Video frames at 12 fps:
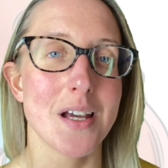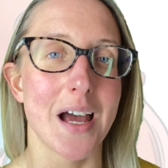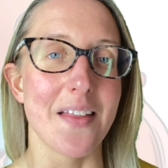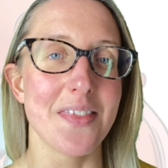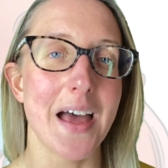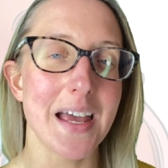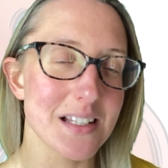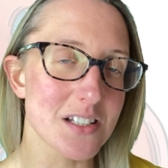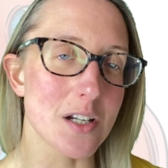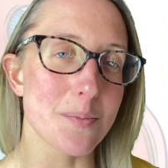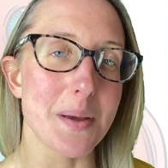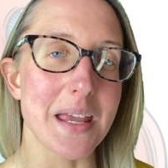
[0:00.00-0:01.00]
And that is
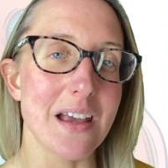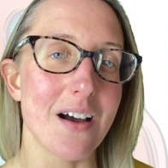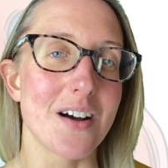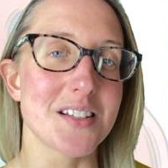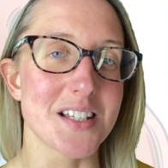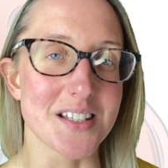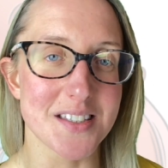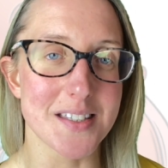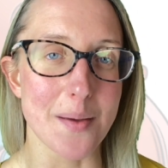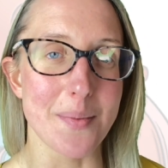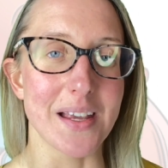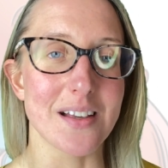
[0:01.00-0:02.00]
going to be our
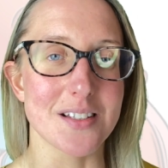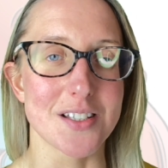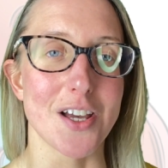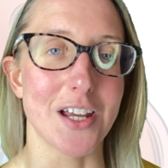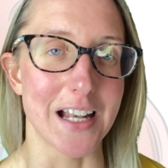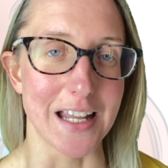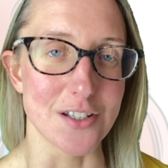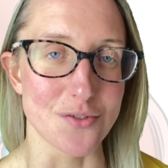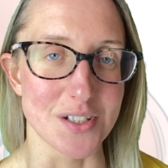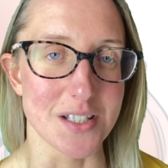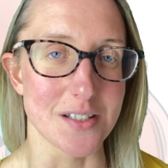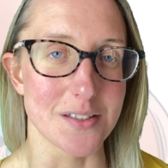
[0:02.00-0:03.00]
systemic
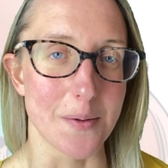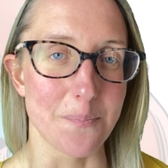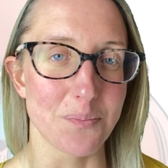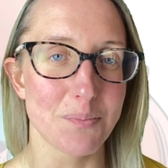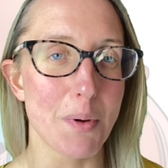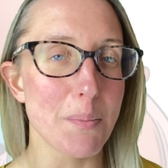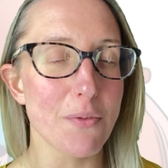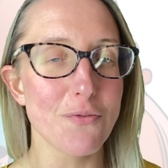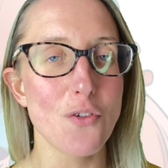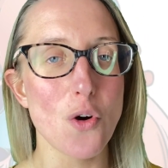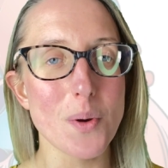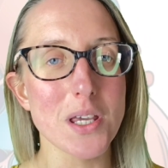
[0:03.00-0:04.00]
circulatory system. But
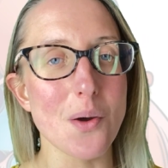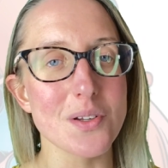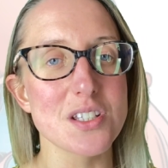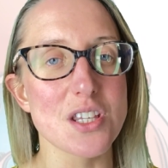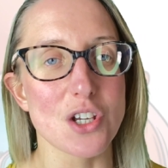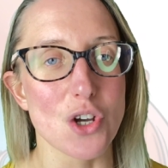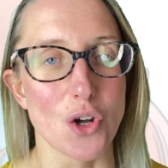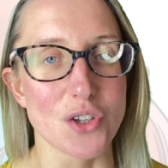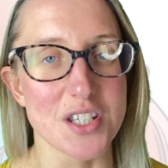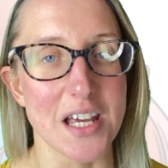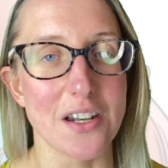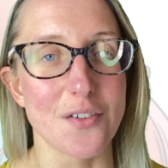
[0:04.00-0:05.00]
before we go into the
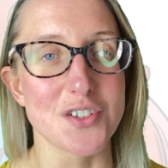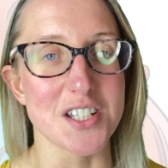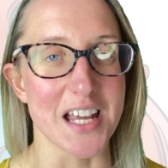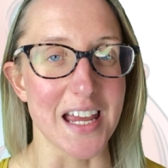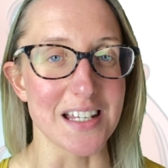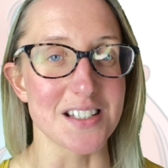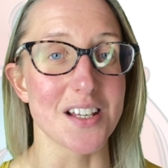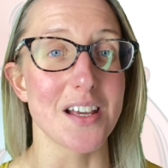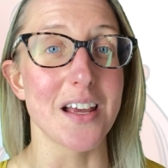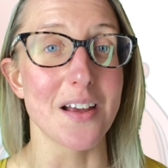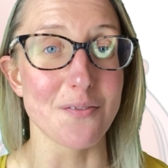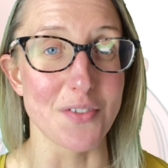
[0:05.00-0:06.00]
content of today's
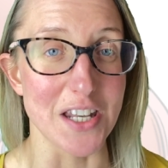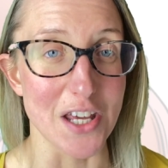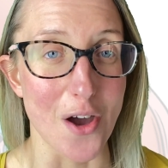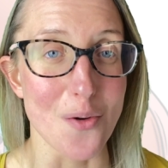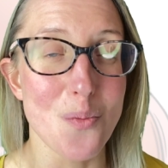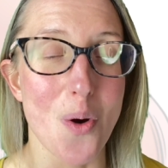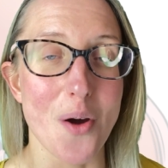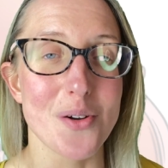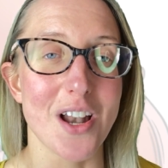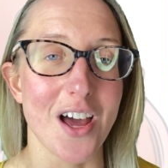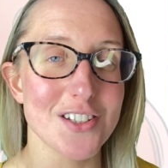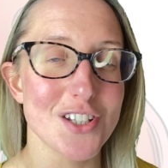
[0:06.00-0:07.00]
video, what I would
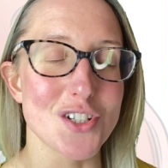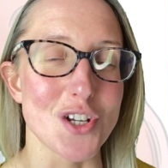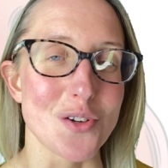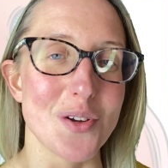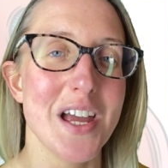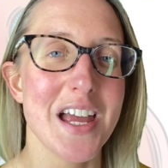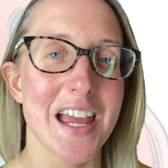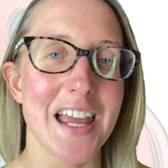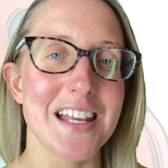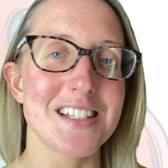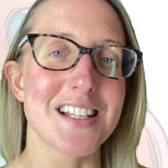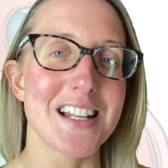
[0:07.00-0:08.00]
like to do
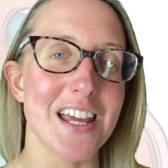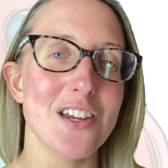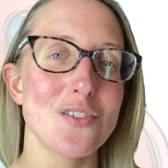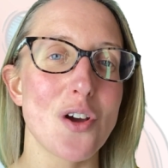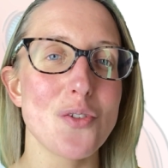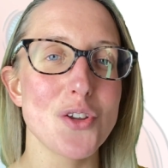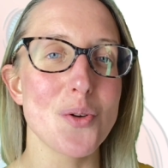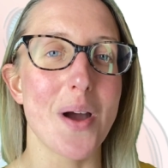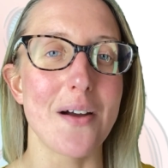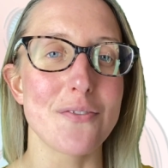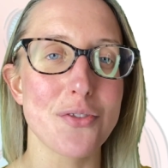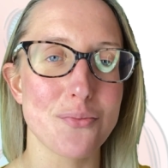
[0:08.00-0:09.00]
is to let you know that you
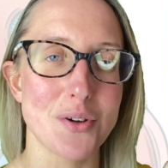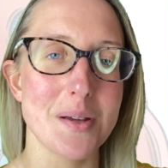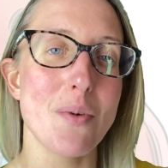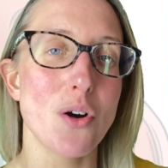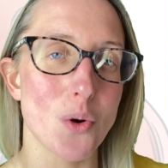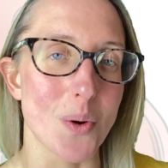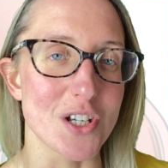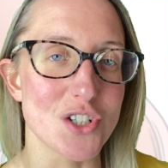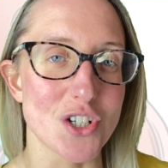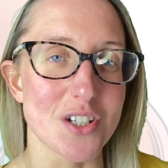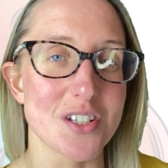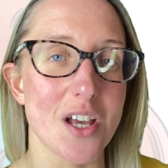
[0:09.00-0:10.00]
have 3 mock
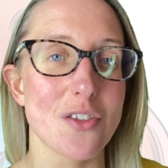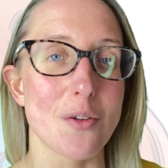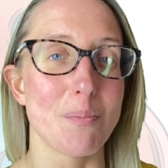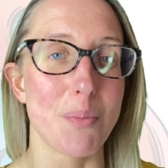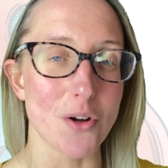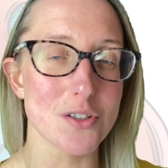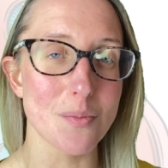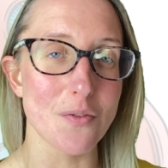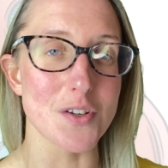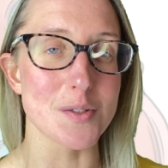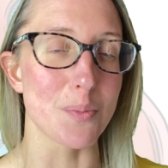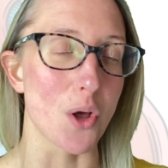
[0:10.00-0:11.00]
questions at the bottom of
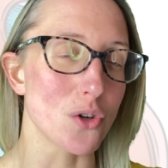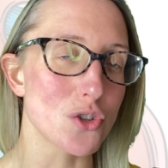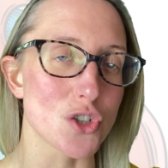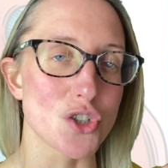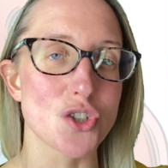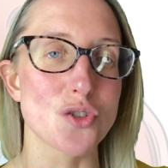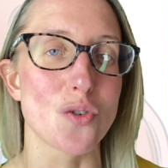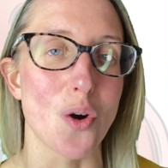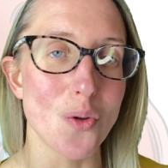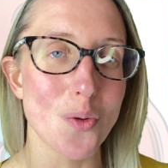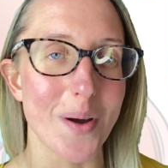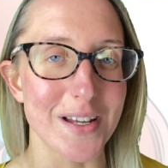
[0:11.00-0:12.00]
this blog. Just
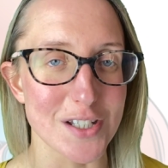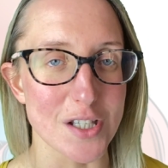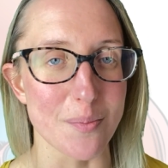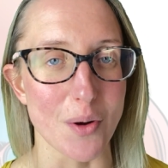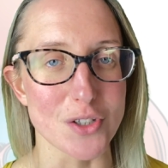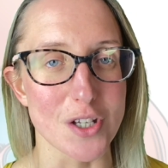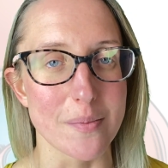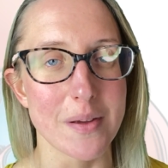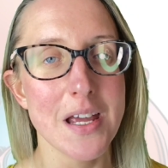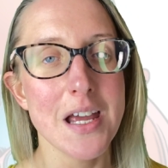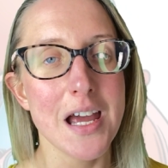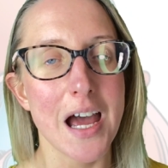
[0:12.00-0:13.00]
scroll the way to the bottom
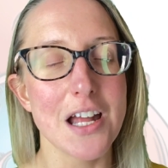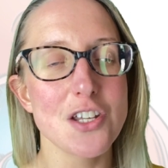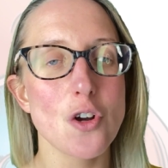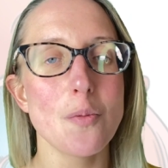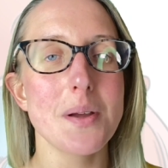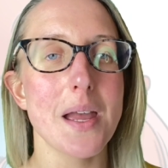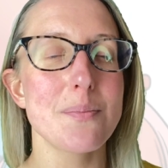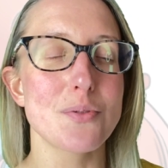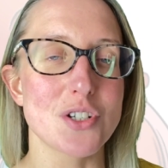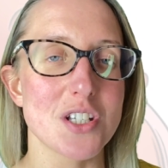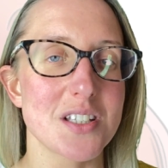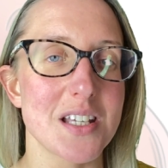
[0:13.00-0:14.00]
and you'll be able
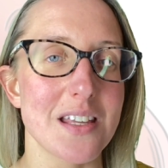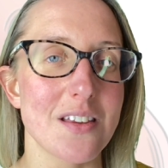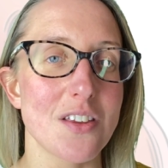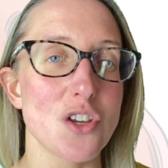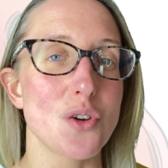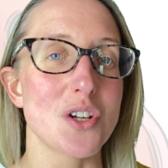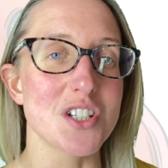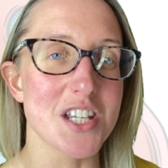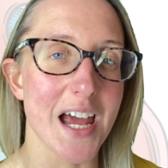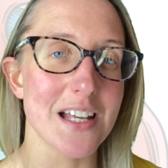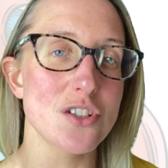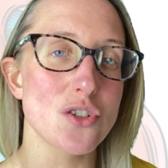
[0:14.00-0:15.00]
to see that you can
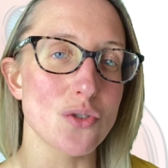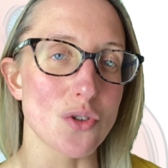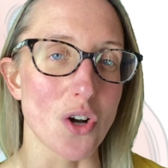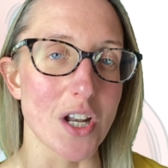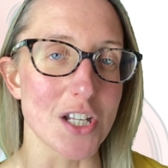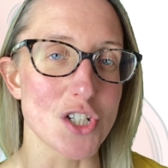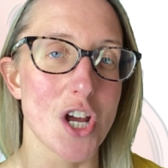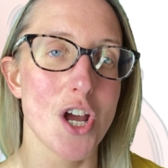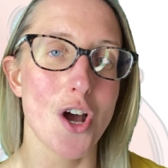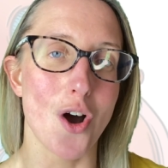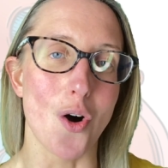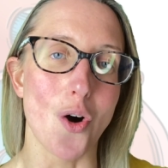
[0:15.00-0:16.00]
test your knowledge
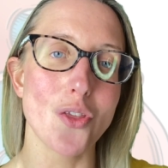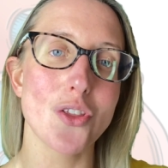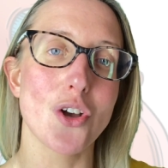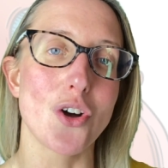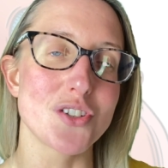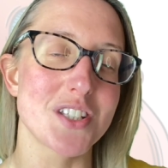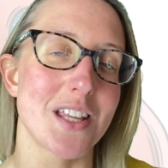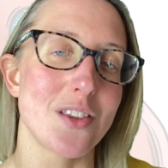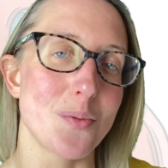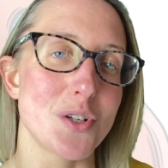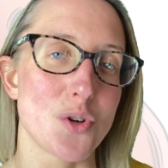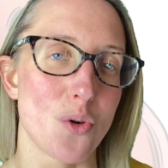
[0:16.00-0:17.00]
on the content
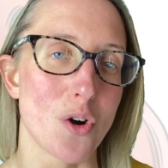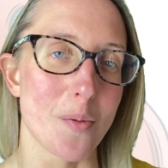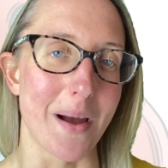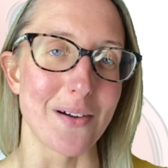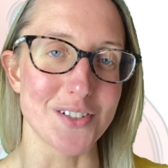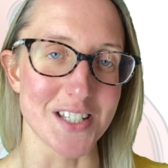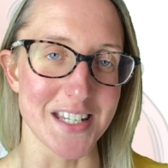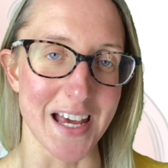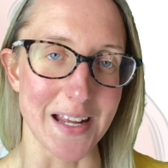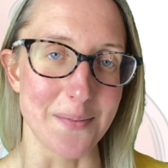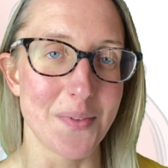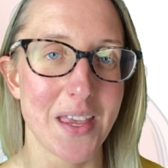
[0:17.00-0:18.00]
that we talk about
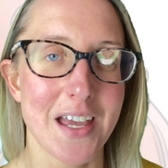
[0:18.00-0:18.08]
today.